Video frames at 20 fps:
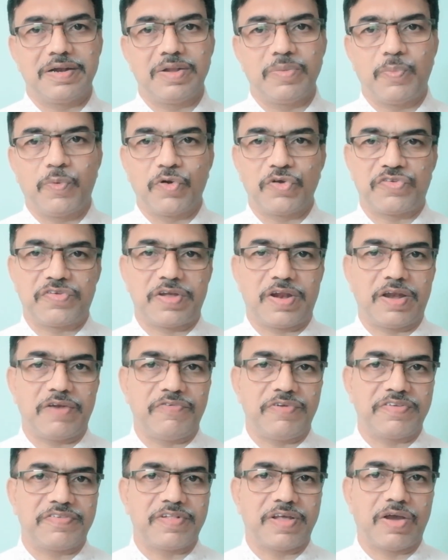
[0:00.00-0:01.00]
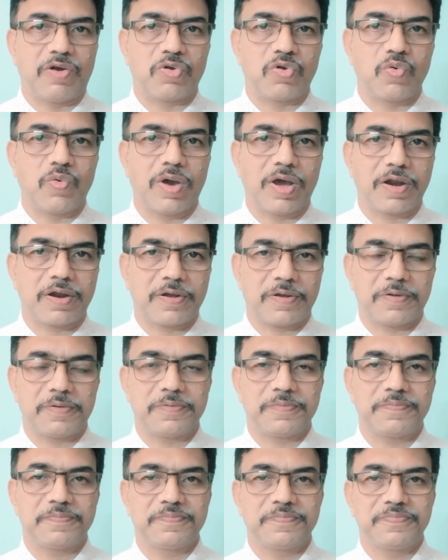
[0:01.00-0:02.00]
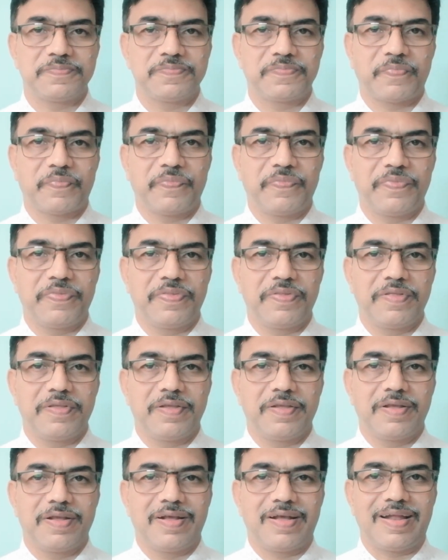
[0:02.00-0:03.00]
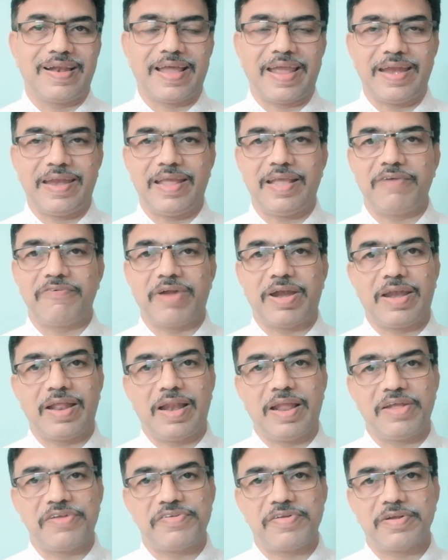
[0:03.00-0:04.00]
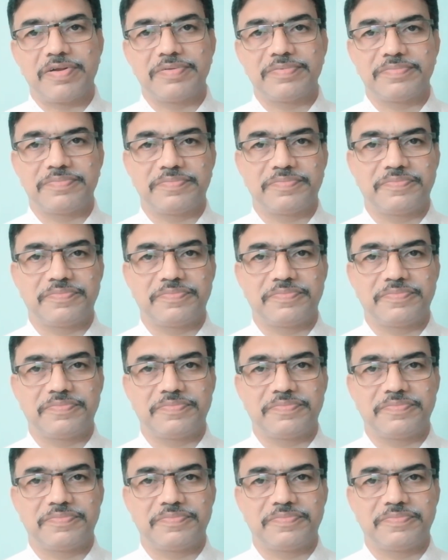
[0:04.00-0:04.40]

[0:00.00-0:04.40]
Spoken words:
the posture in which they have to work, lighting, ventilation,